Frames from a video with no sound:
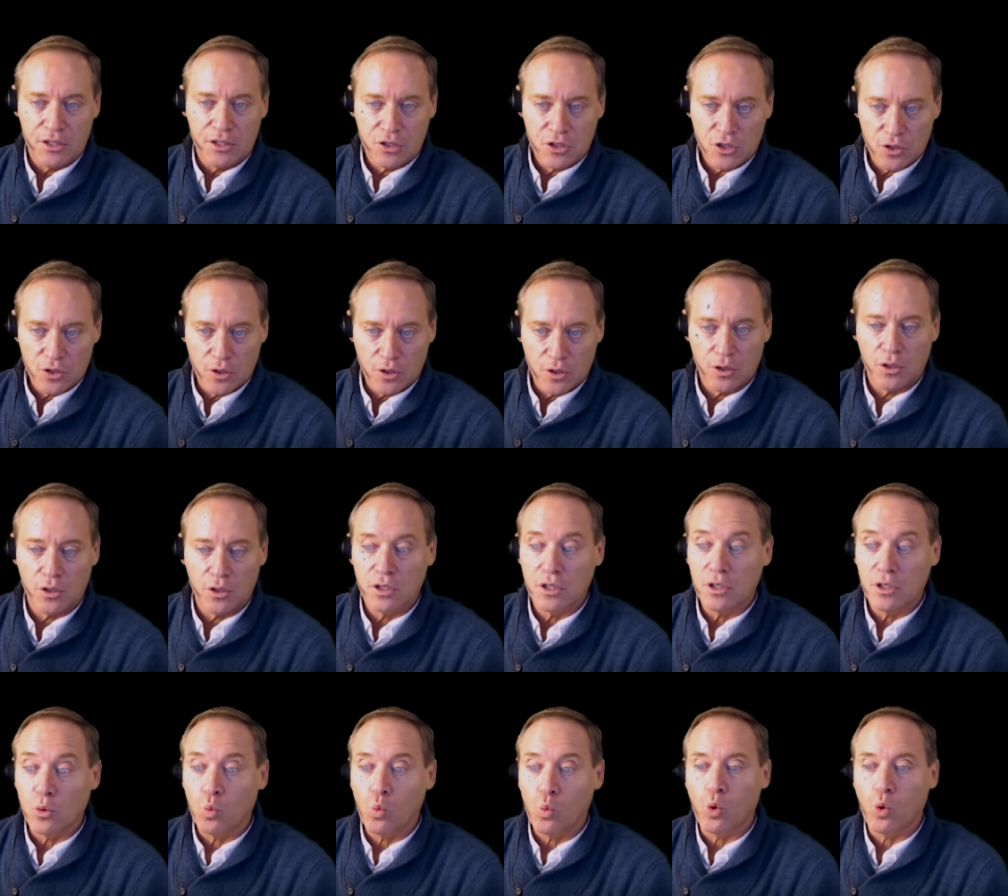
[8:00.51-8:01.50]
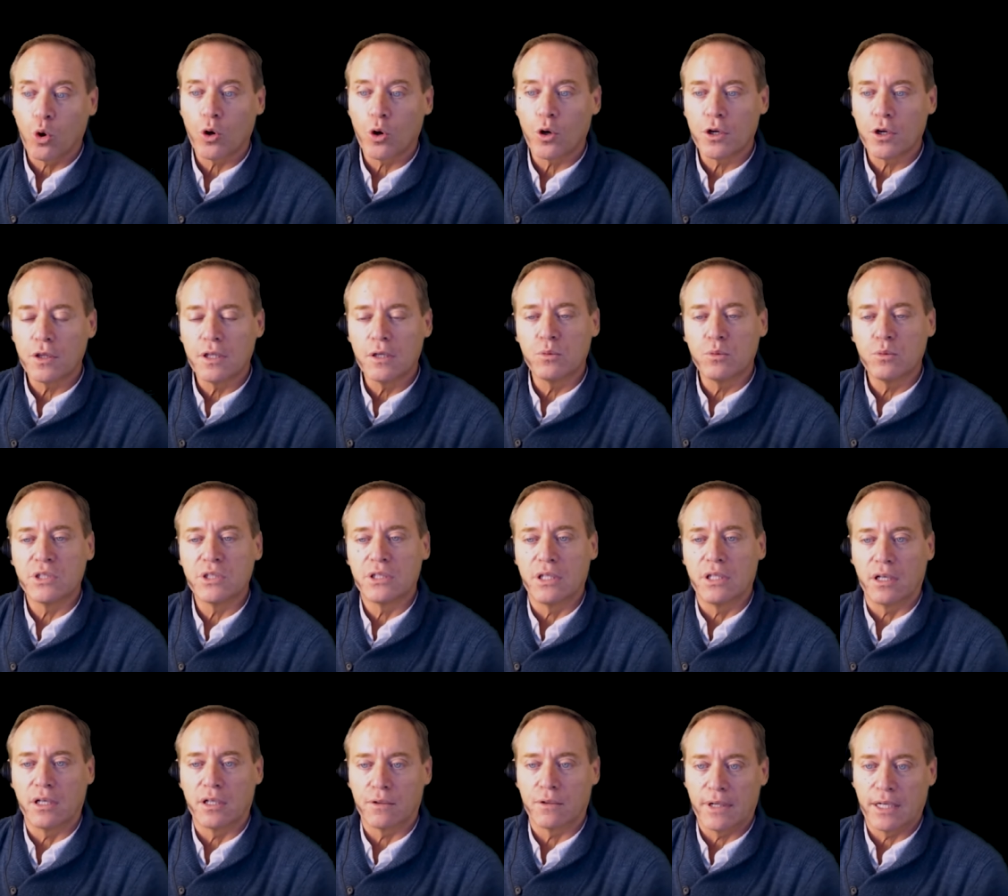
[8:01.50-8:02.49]
in turn, the work that was
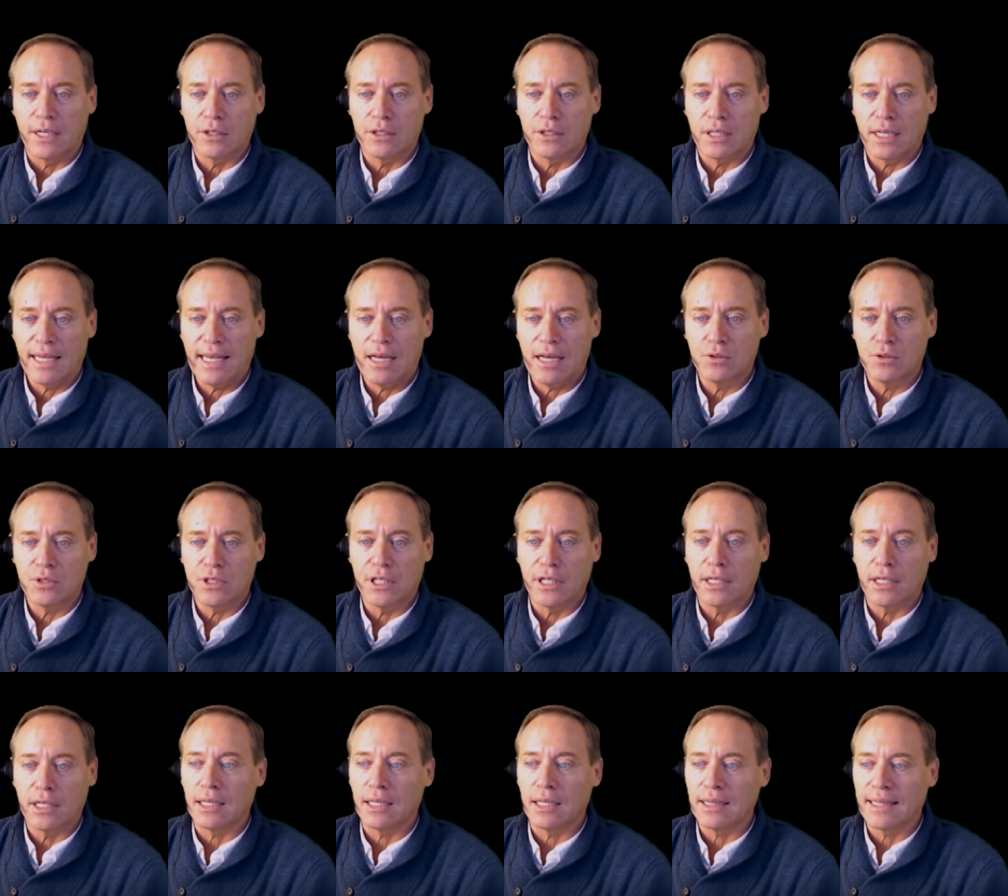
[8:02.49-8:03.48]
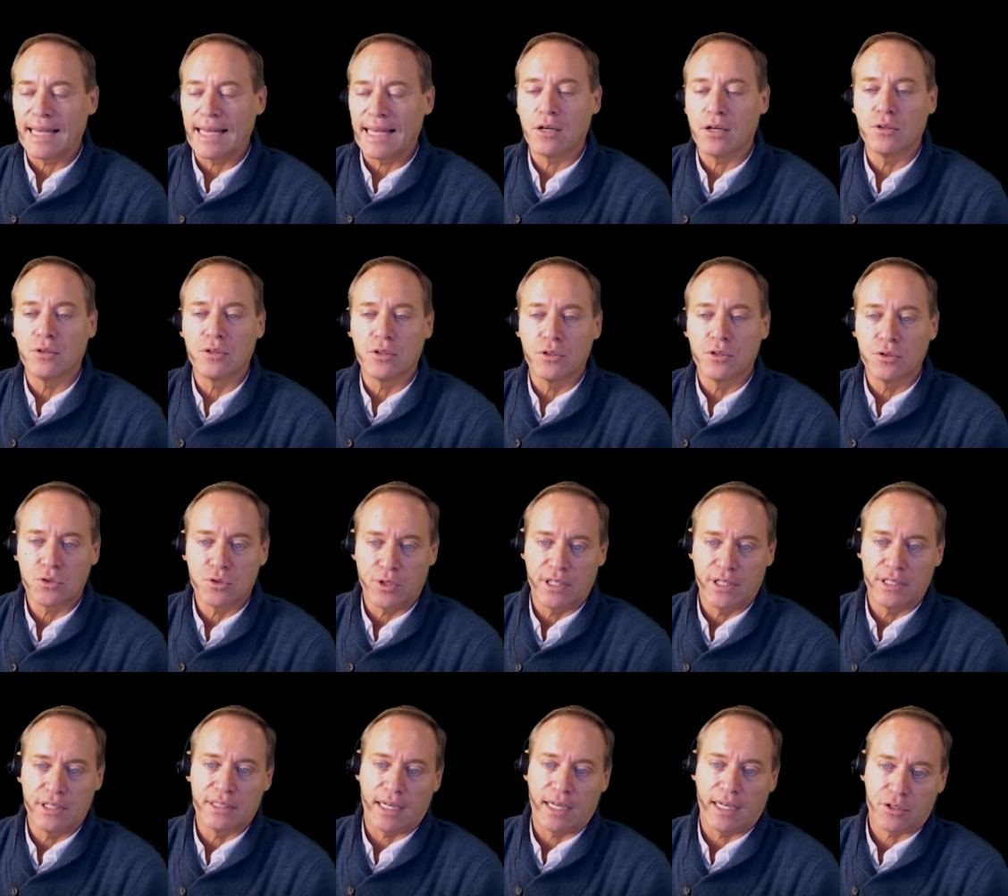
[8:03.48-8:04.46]
done around accounting allowed those
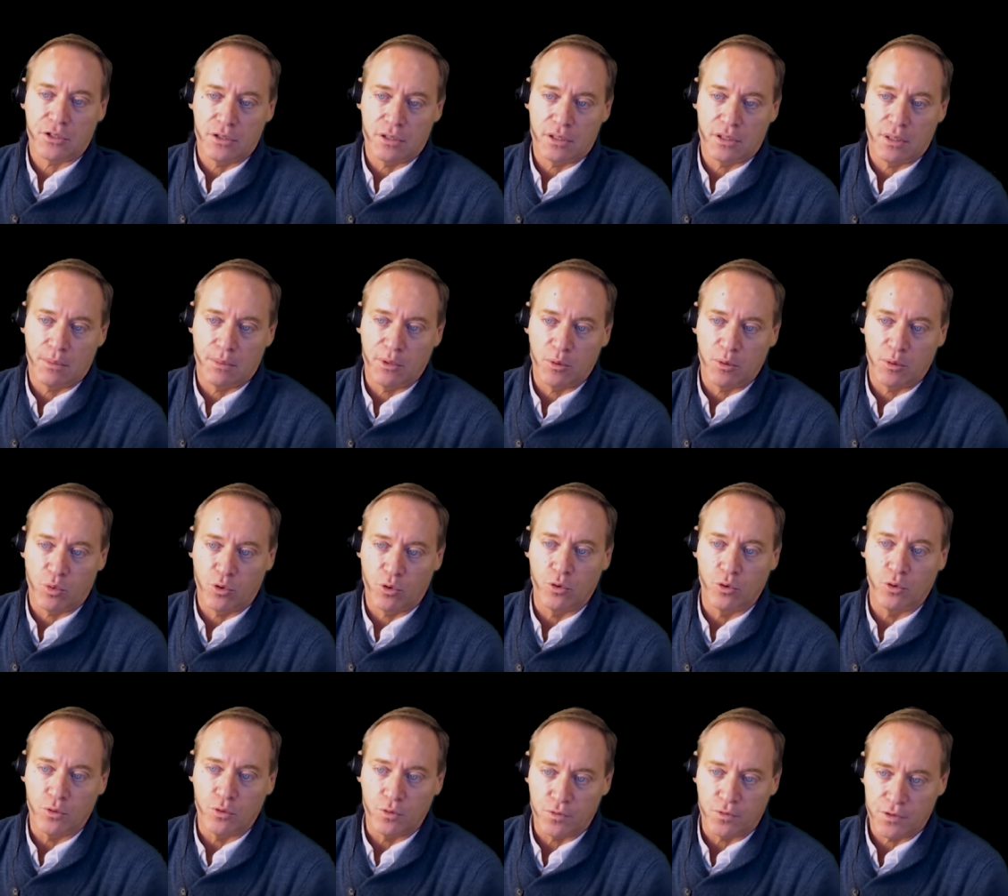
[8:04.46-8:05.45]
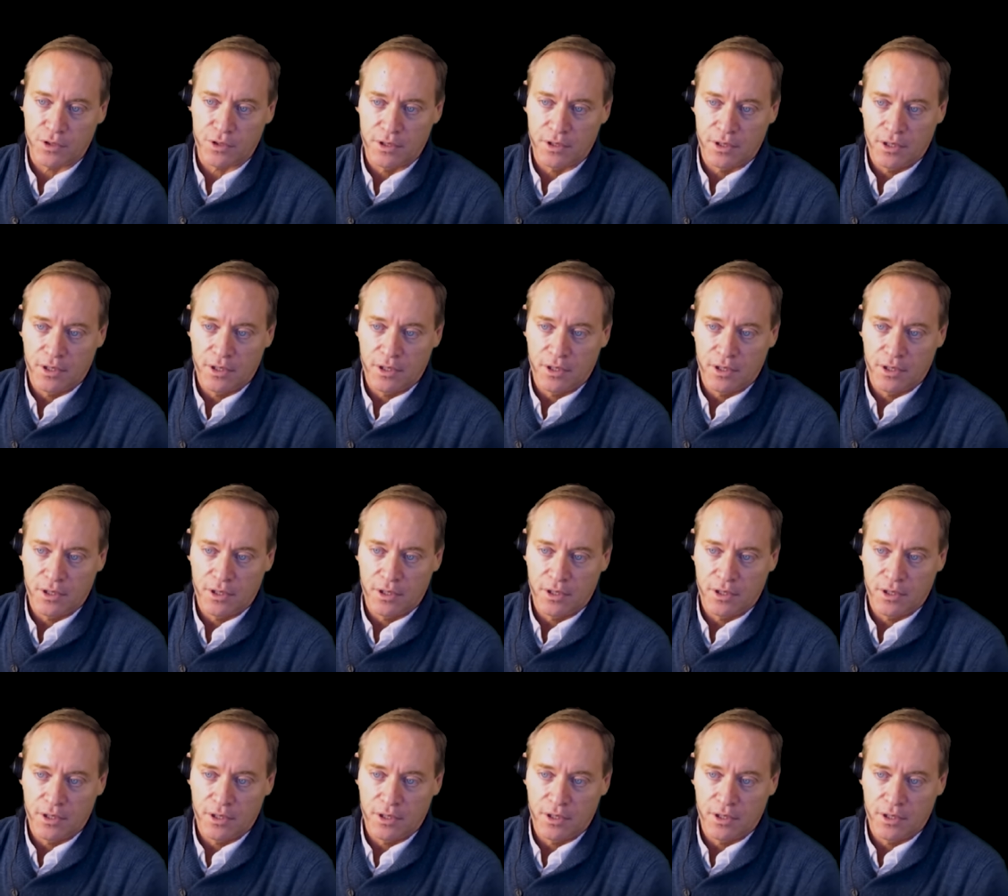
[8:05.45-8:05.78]
transactions to be proved.